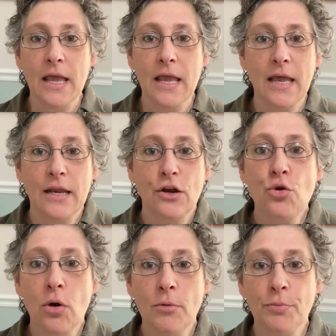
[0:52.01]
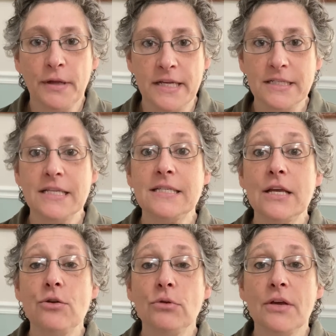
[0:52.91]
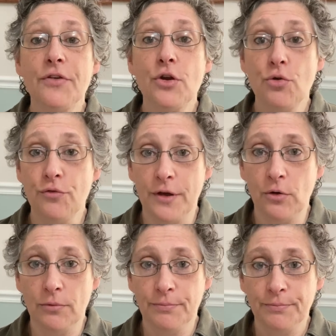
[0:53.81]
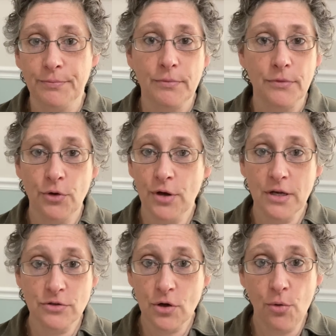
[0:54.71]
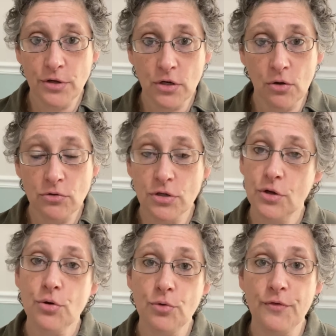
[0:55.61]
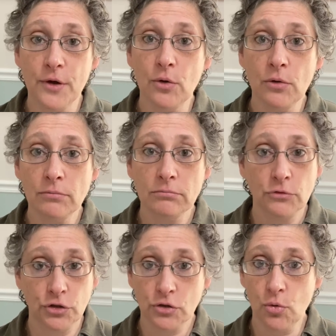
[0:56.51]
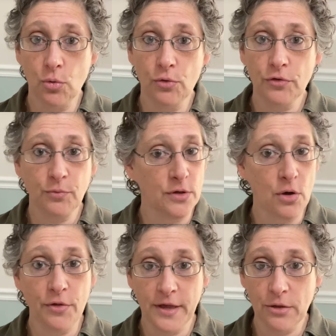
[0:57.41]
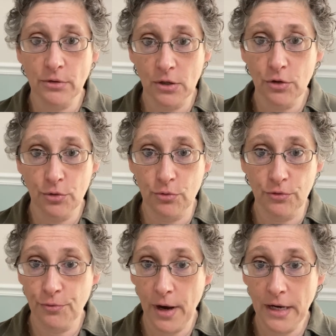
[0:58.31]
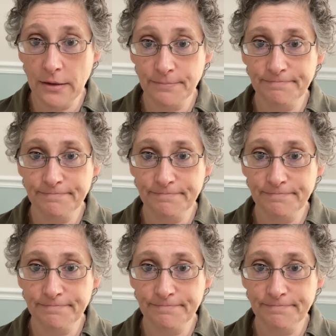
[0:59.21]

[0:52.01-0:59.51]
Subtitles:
In a normal place, let's say you live in Whoville. Your kids are going to go to the Whoville schools with all the other little Whos, right?